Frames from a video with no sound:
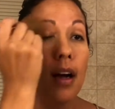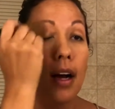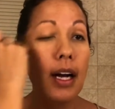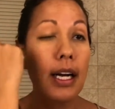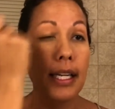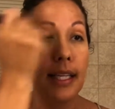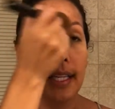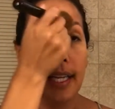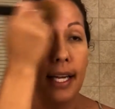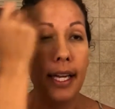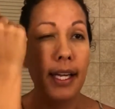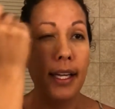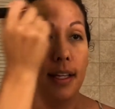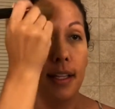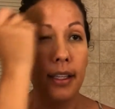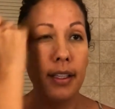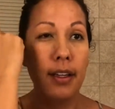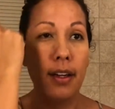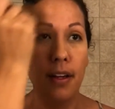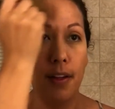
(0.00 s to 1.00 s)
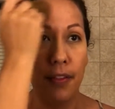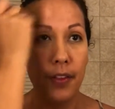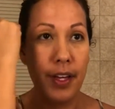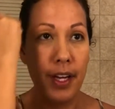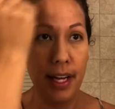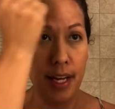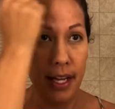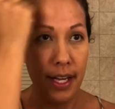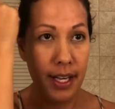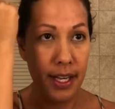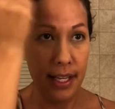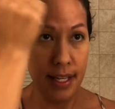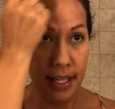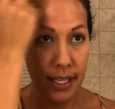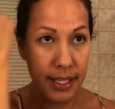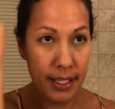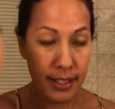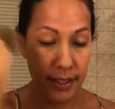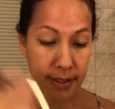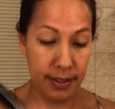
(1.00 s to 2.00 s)
Again on the
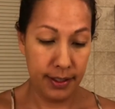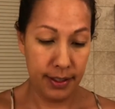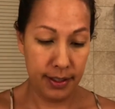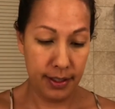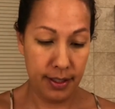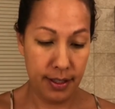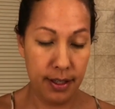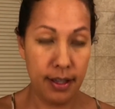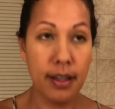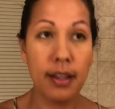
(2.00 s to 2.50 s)
eyes.